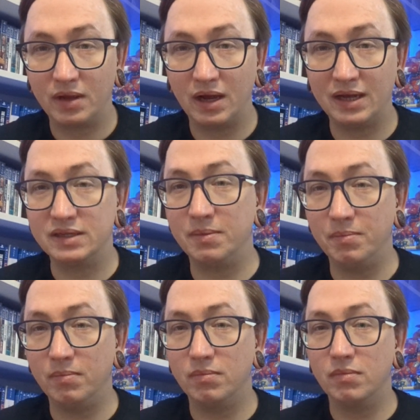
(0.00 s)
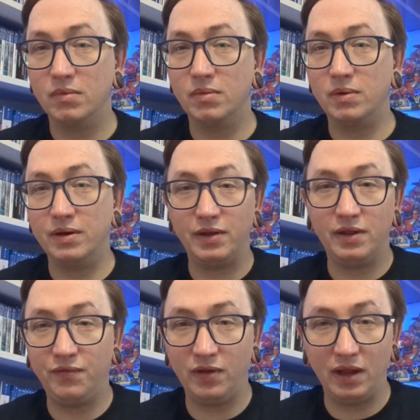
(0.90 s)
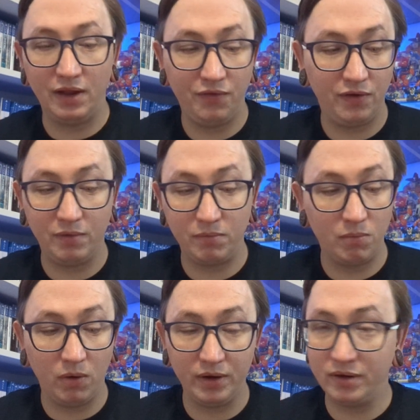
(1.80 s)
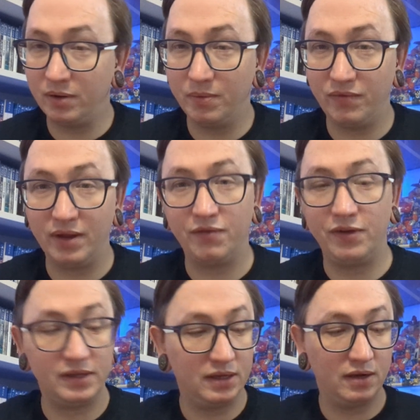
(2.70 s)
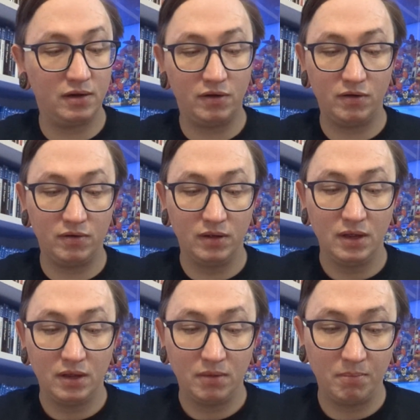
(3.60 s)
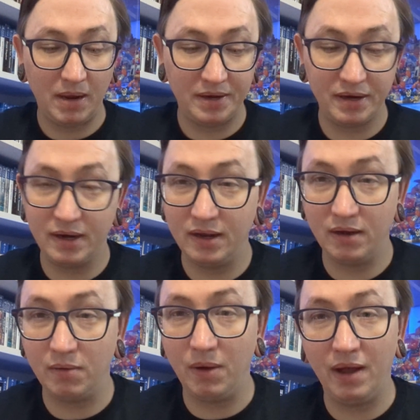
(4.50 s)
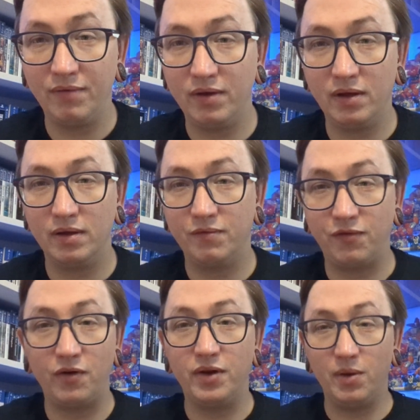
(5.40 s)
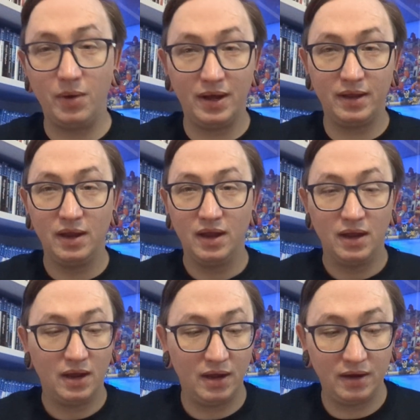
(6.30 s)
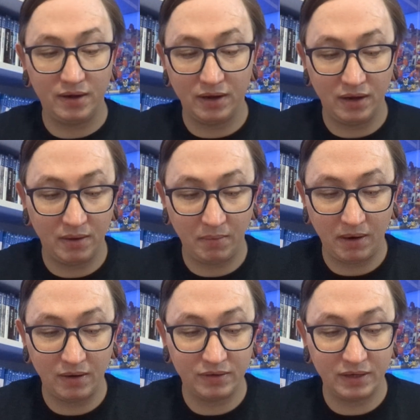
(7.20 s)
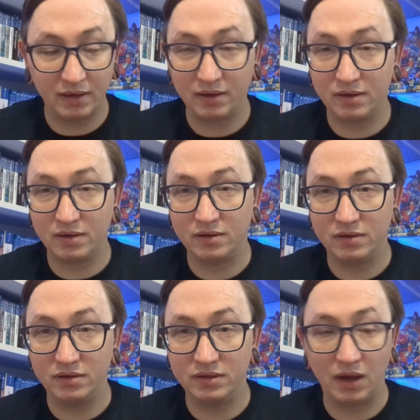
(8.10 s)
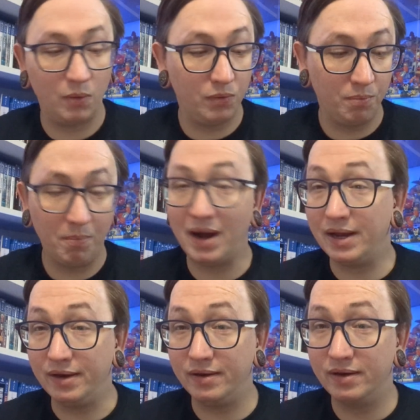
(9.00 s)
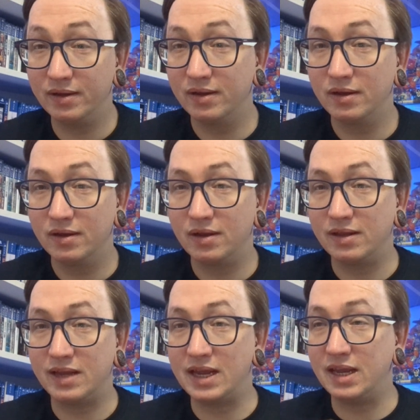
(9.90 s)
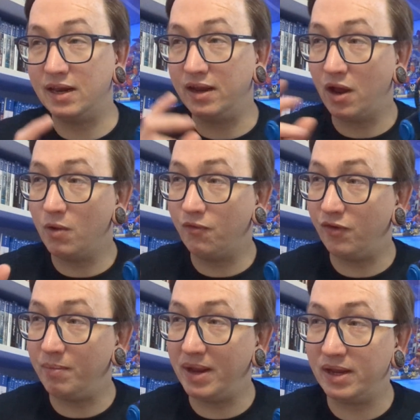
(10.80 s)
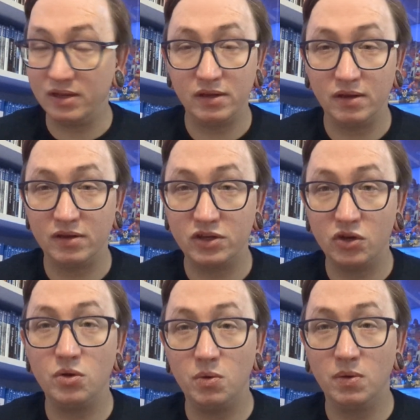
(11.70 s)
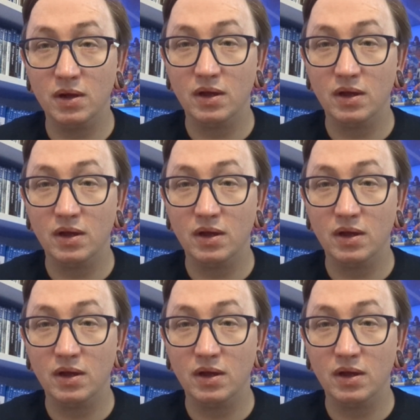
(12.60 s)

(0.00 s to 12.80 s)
asked him, well, if he, what are you doing with it? Are you fixing it or mending it, whatever, throwing it away? And I was like, because I wouldn't mind taking it and hopefully making 2